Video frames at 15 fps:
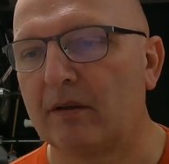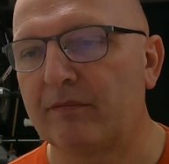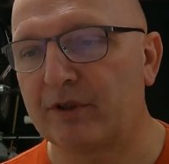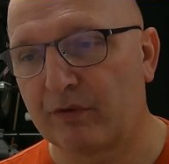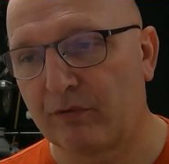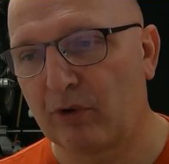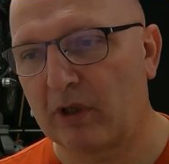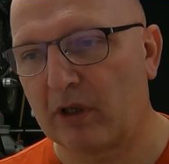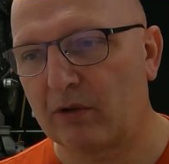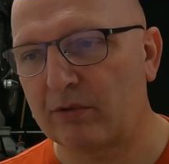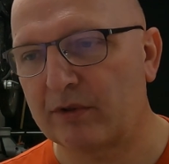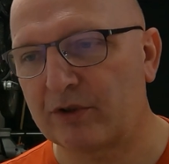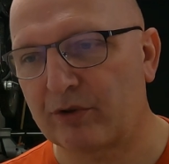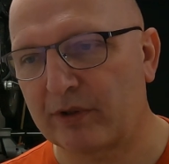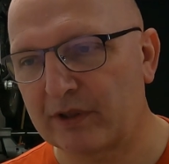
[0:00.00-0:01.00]
Vithavuori
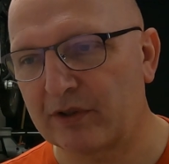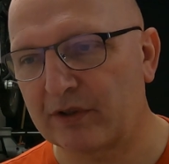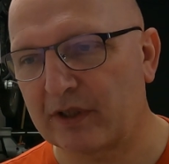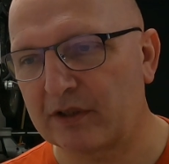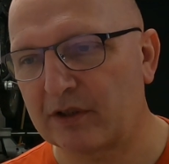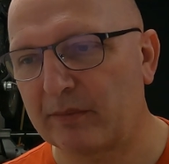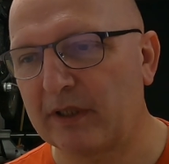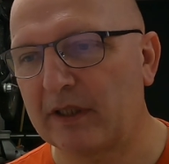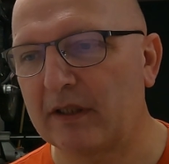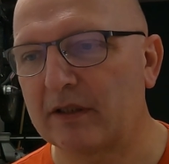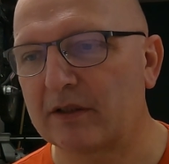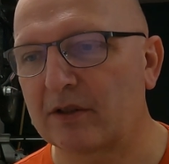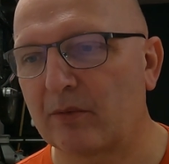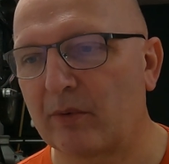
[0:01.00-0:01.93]
load is 20 centimeters,